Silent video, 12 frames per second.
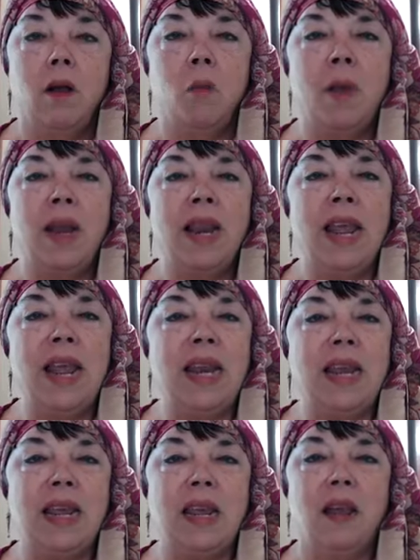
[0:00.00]
O my
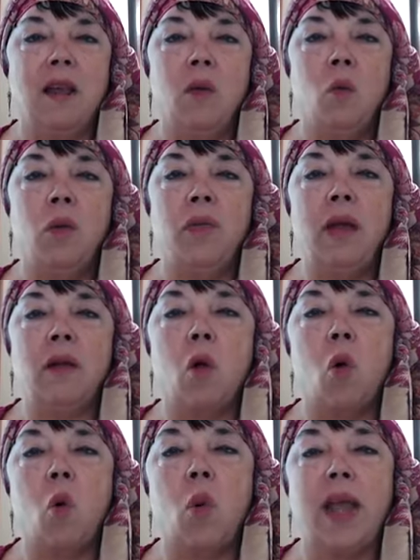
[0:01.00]
lady, wilt thou
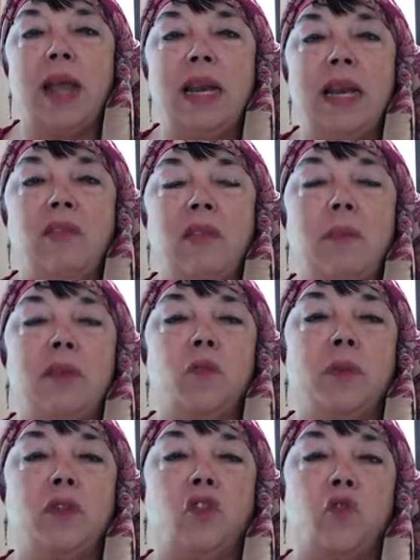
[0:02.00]
go away and leave the
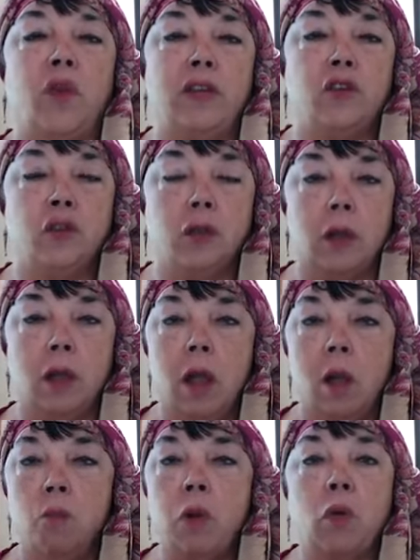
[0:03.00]
miserable stranger, the
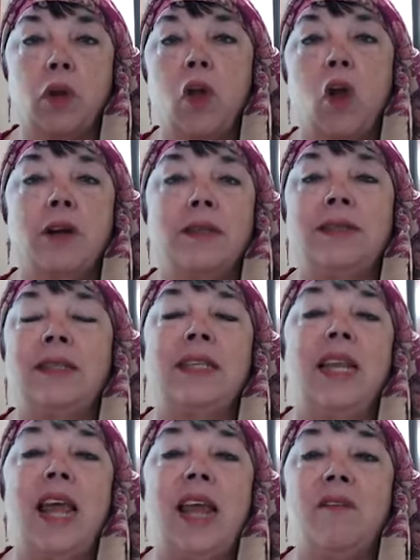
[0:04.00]
broken-hearted
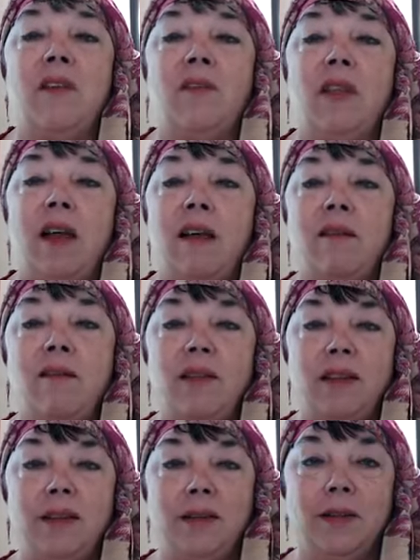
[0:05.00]
slave of love?
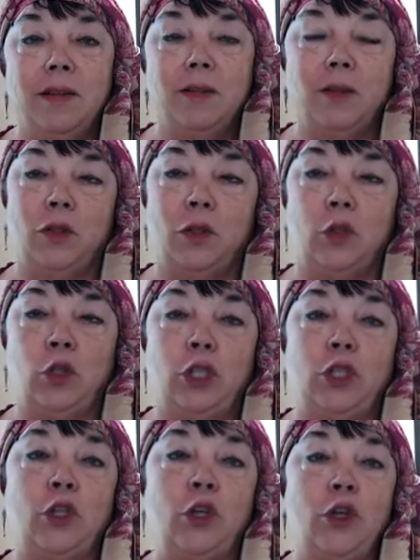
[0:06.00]
So
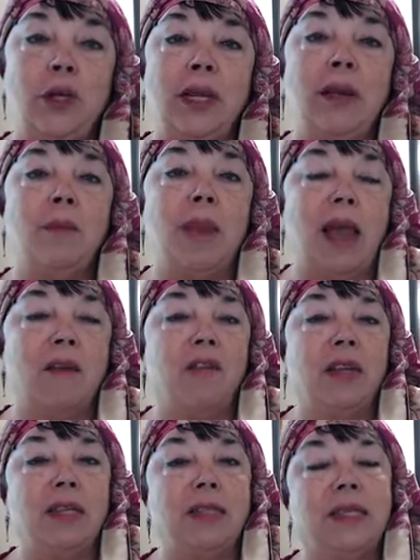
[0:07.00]
she turned to him,
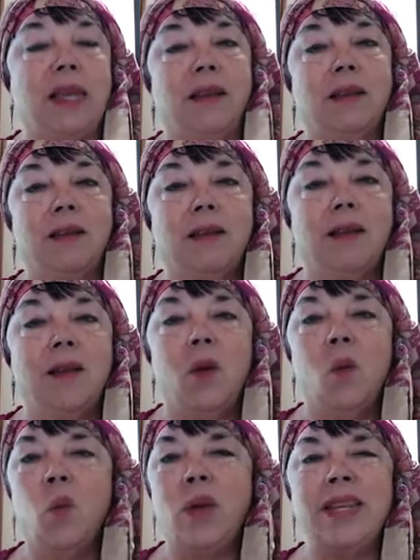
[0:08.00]
laughing, and said,
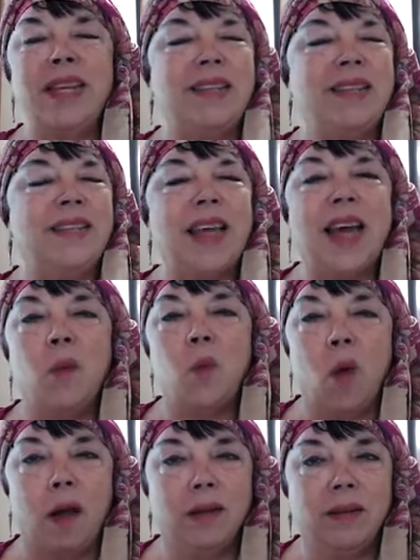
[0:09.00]
what is thy
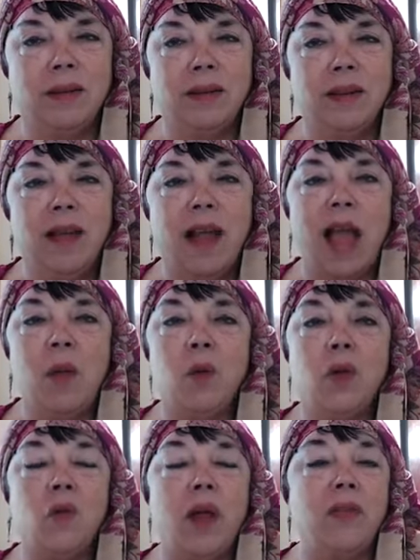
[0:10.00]
want? I
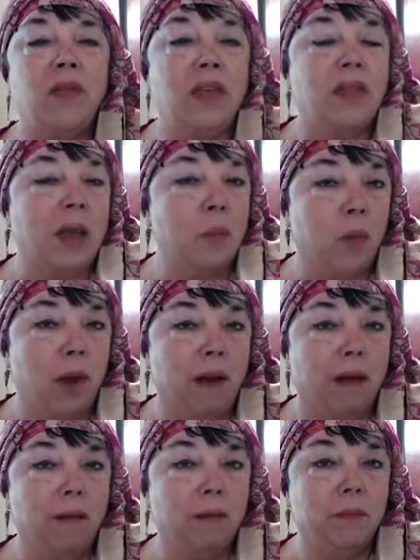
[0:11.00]
will grant thee thy
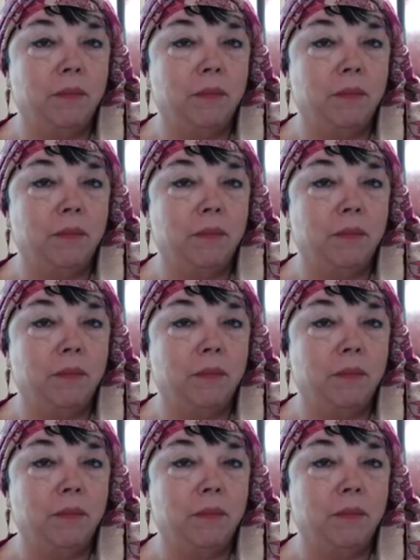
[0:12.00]
prayer.